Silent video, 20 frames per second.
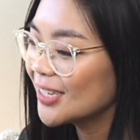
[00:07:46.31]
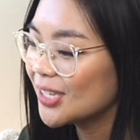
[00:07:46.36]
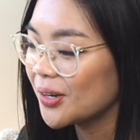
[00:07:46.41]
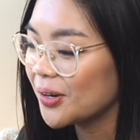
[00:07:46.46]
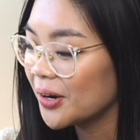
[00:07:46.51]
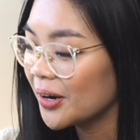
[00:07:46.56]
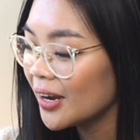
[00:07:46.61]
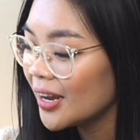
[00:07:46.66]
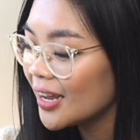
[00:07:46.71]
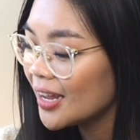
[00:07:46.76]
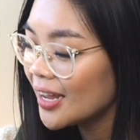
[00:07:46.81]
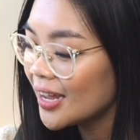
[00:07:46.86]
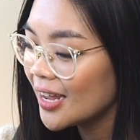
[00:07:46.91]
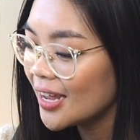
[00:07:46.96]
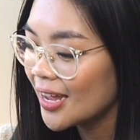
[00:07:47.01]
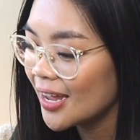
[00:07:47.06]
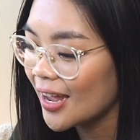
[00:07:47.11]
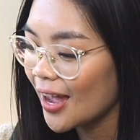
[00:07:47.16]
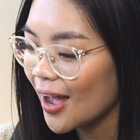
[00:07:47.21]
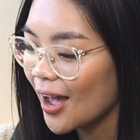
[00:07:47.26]
So
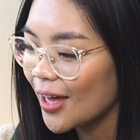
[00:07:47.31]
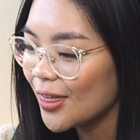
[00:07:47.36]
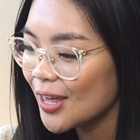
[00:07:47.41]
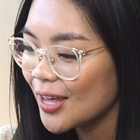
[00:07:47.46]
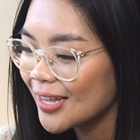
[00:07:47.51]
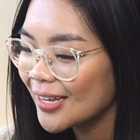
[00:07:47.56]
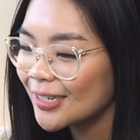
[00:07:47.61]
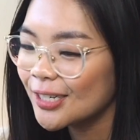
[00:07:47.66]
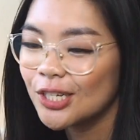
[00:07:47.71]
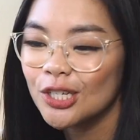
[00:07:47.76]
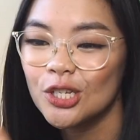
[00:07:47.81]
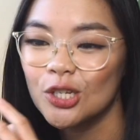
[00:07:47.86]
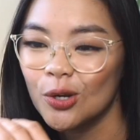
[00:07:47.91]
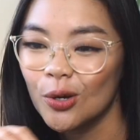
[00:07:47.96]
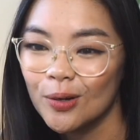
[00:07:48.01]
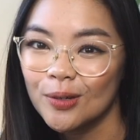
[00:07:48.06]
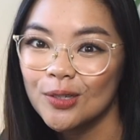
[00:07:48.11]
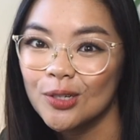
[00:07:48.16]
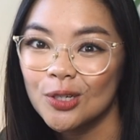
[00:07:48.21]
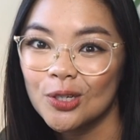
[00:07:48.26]
I think it just
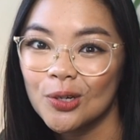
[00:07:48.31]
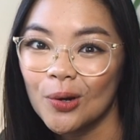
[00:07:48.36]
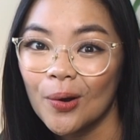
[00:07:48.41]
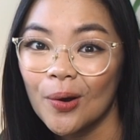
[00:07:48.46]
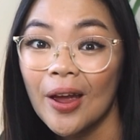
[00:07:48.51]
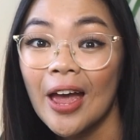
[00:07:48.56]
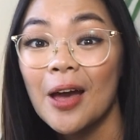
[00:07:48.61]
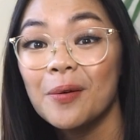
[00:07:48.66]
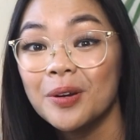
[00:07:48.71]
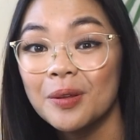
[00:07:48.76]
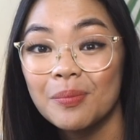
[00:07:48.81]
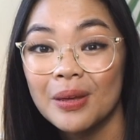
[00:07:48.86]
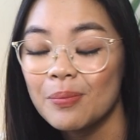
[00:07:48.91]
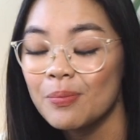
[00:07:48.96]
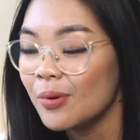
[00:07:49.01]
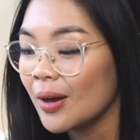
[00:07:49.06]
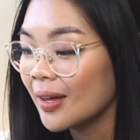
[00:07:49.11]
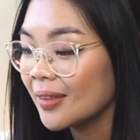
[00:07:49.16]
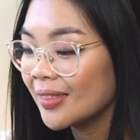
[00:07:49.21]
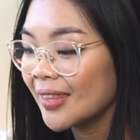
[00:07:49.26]
goes to show how many
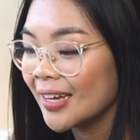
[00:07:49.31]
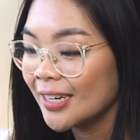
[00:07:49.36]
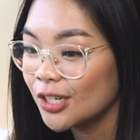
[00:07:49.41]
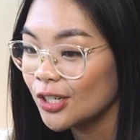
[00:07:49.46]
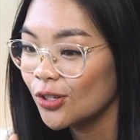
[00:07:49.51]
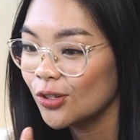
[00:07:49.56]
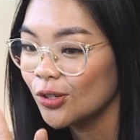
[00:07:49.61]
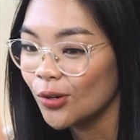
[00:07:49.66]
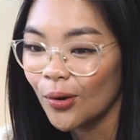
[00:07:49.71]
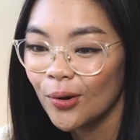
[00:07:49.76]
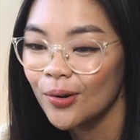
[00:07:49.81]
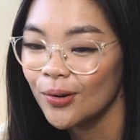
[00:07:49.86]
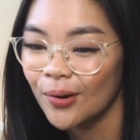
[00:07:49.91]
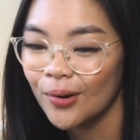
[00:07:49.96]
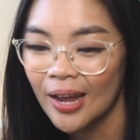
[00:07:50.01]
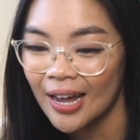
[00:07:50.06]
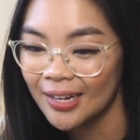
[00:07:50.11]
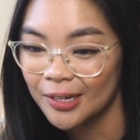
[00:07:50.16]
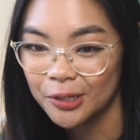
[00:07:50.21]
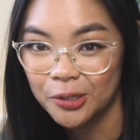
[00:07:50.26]
people out there just don't know
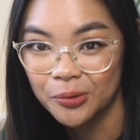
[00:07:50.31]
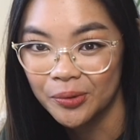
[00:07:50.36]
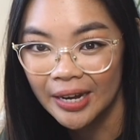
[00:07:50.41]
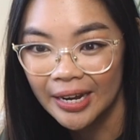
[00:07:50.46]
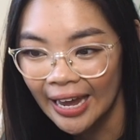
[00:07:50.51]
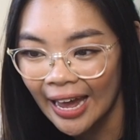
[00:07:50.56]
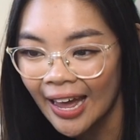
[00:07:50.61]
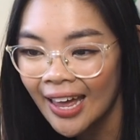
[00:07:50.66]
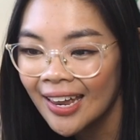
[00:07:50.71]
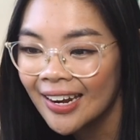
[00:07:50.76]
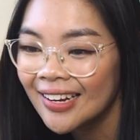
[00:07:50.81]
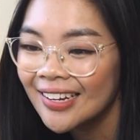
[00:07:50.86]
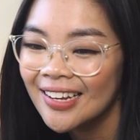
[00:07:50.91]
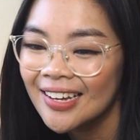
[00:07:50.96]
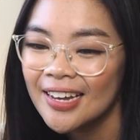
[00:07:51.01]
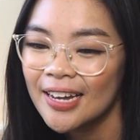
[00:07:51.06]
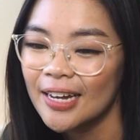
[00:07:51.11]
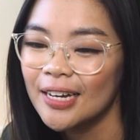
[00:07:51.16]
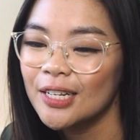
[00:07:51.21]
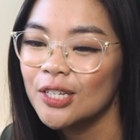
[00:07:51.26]
how to do a GAT,
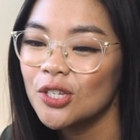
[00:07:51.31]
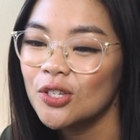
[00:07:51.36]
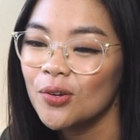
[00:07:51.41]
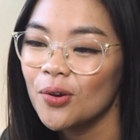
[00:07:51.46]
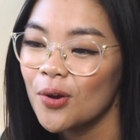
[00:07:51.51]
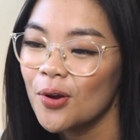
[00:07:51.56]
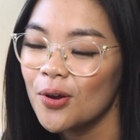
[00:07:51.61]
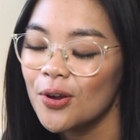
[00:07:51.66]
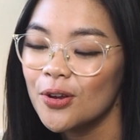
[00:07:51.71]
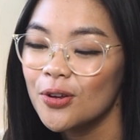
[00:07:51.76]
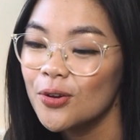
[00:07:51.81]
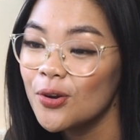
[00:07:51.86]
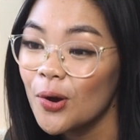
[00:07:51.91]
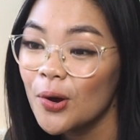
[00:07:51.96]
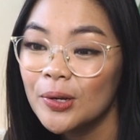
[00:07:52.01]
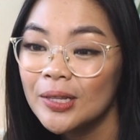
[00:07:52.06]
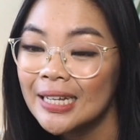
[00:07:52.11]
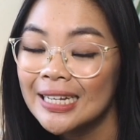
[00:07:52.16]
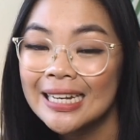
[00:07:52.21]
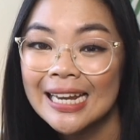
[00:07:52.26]
and so you
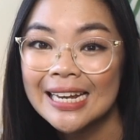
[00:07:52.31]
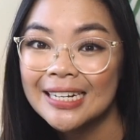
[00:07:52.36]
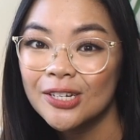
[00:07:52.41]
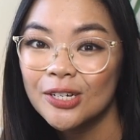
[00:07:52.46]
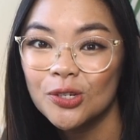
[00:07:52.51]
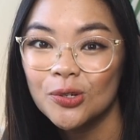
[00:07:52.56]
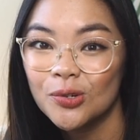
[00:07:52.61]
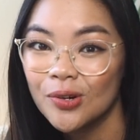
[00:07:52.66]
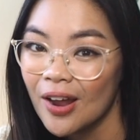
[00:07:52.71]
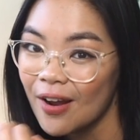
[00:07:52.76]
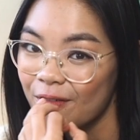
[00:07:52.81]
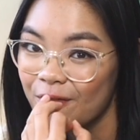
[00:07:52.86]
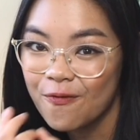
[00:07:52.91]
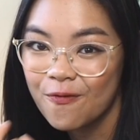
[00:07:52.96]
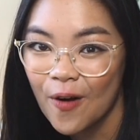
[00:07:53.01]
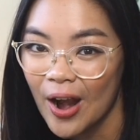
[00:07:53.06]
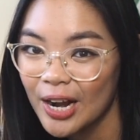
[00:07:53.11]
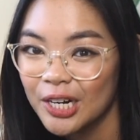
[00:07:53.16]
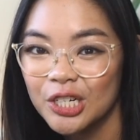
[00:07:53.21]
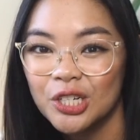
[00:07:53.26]
only need to do a
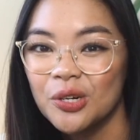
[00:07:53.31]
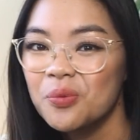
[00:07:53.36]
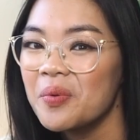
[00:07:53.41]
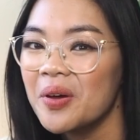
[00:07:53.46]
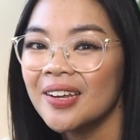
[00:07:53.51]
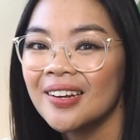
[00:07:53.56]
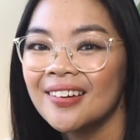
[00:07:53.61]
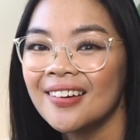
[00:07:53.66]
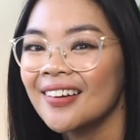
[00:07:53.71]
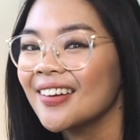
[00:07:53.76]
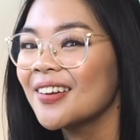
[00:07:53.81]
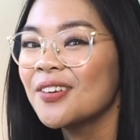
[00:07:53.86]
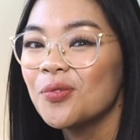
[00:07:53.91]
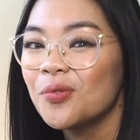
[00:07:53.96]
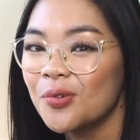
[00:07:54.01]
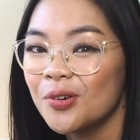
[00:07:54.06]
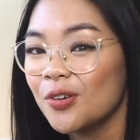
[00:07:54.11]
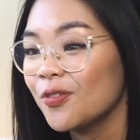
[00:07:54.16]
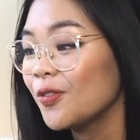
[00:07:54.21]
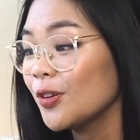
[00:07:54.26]
fraction better in
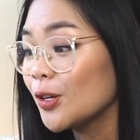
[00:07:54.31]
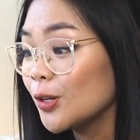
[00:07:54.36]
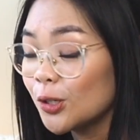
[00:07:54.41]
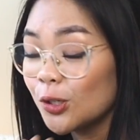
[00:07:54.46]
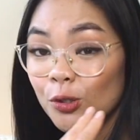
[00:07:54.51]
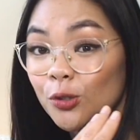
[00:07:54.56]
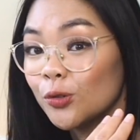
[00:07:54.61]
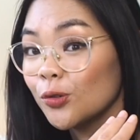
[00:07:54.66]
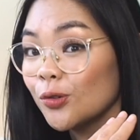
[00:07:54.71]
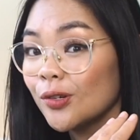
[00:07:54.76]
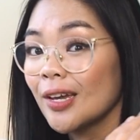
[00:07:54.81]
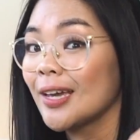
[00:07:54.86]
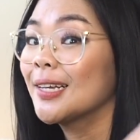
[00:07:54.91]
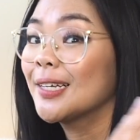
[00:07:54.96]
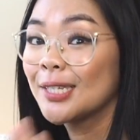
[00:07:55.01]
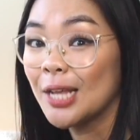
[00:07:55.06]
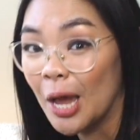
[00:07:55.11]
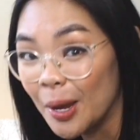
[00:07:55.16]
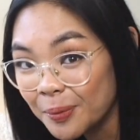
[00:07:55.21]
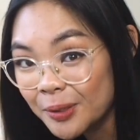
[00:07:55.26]
order for you to do
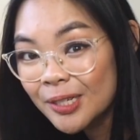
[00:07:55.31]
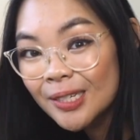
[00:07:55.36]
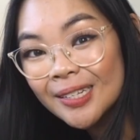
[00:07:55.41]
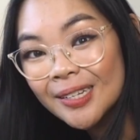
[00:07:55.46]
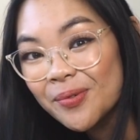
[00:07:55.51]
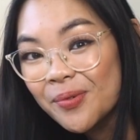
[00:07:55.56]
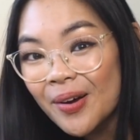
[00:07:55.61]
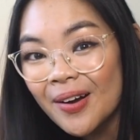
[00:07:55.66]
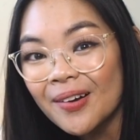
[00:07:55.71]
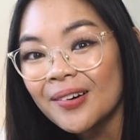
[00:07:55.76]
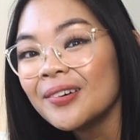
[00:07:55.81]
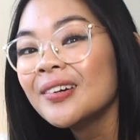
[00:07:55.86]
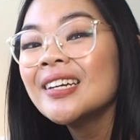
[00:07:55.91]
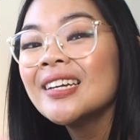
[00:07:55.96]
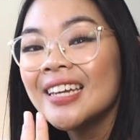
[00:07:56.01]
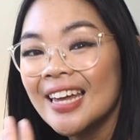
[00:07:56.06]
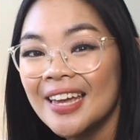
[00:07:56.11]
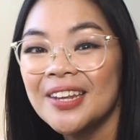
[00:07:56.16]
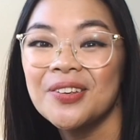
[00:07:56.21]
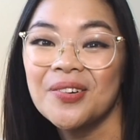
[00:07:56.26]
exceptionally well
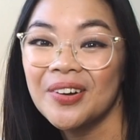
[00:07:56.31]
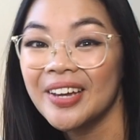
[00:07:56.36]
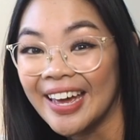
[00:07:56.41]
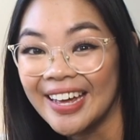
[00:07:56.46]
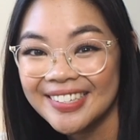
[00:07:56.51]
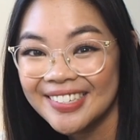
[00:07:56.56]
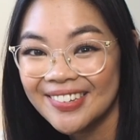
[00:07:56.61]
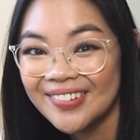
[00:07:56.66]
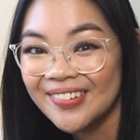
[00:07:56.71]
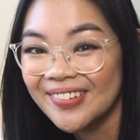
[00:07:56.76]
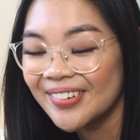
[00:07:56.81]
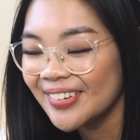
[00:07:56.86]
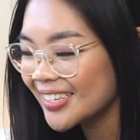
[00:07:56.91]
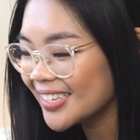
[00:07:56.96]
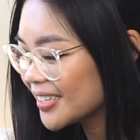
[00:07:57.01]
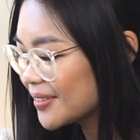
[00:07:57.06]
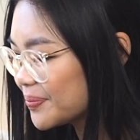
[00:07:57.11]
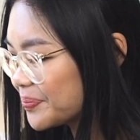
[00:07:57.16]
in your GAT scores.